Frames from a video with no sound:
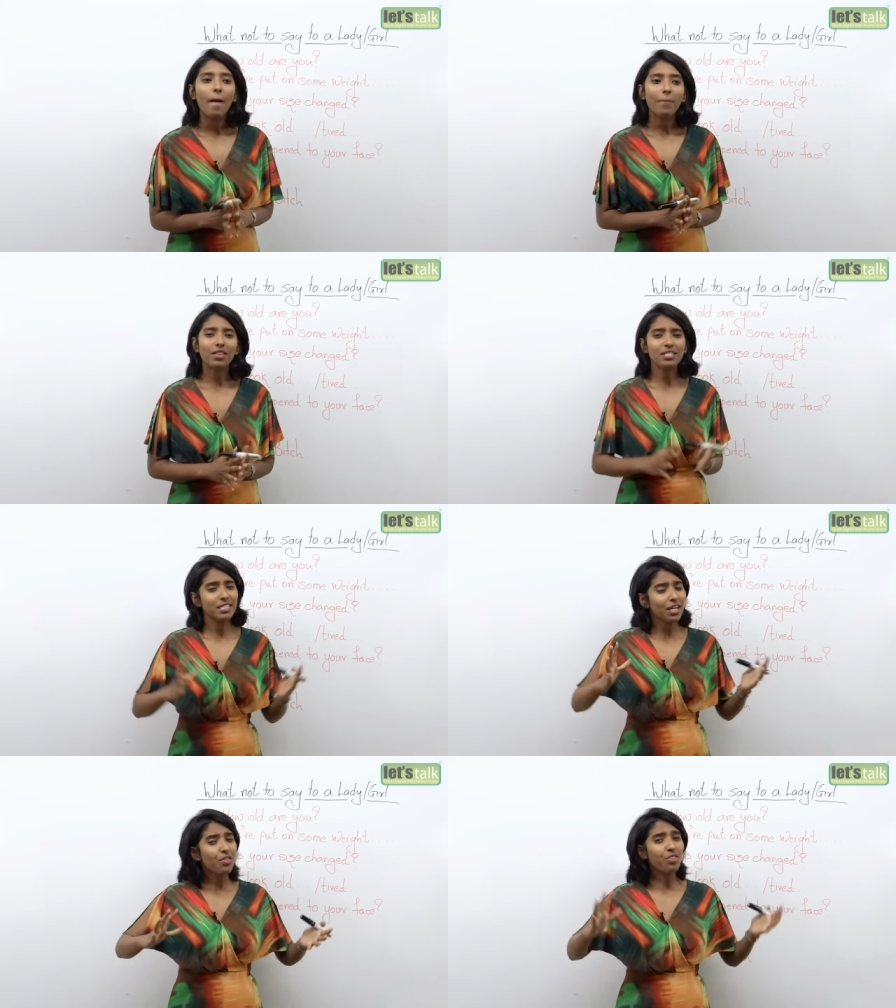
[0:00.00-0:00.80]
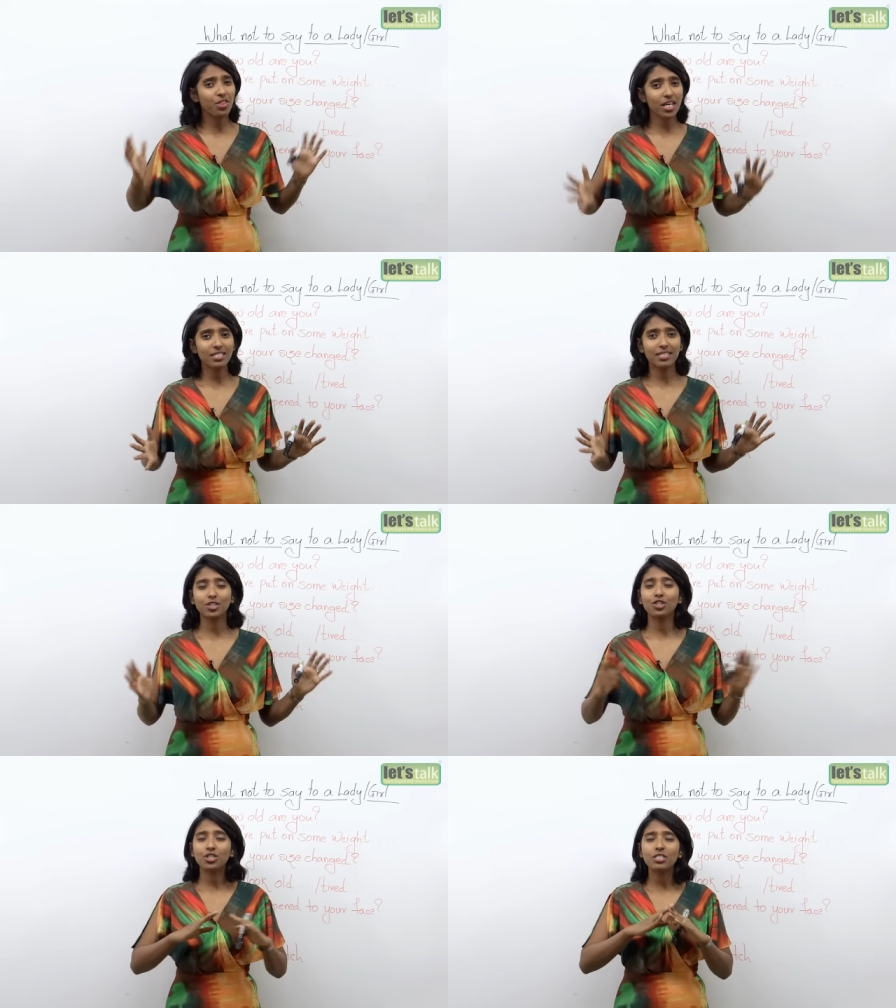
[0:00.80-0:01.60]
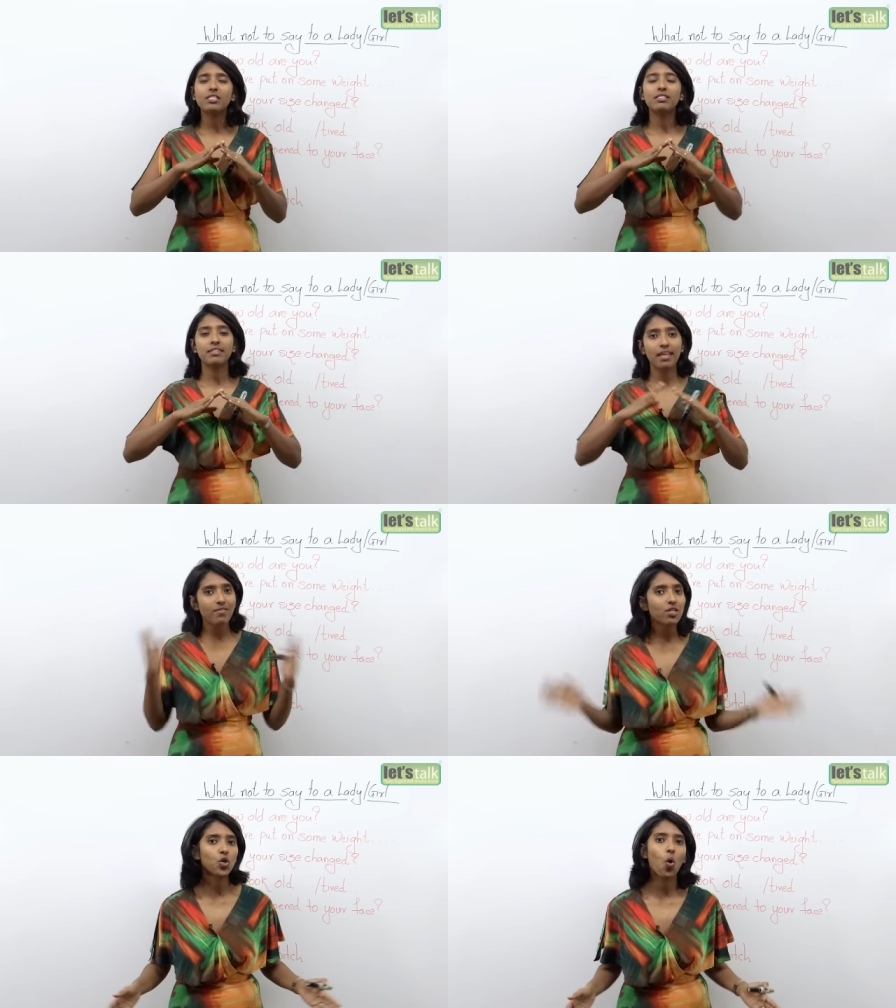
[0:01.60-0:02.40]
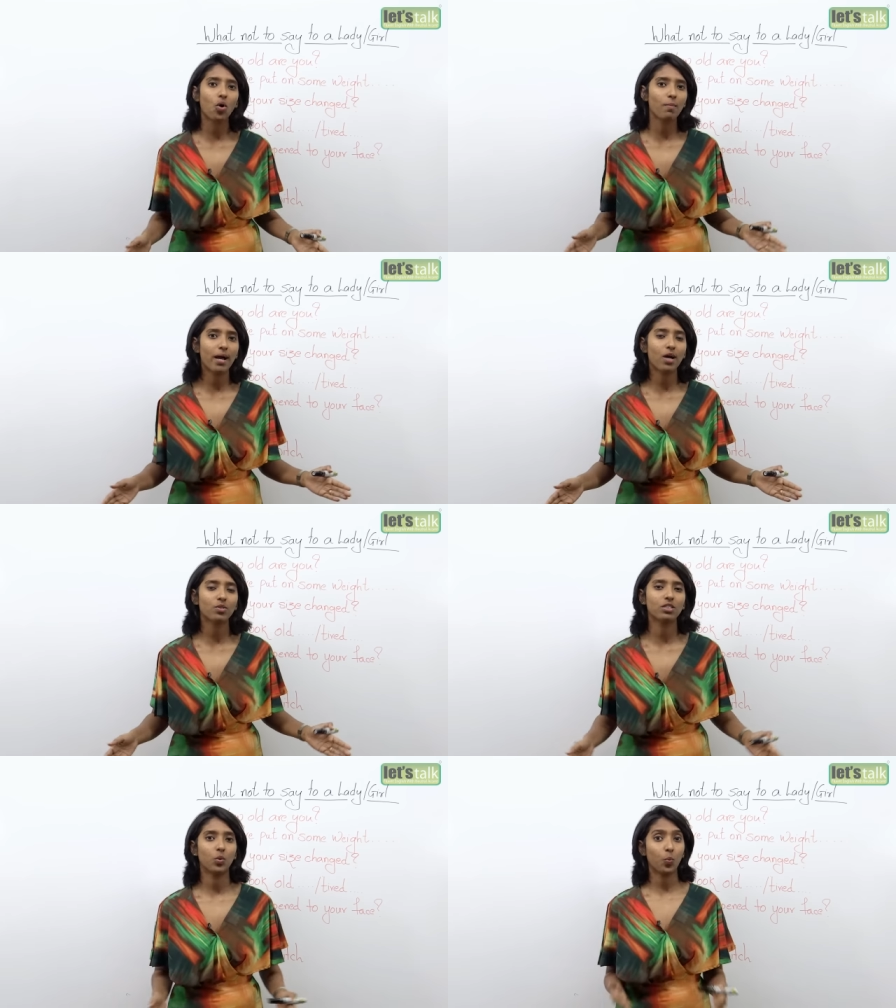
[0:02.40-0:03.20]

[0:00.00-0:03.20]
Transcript: But there's certain things that you should never talk about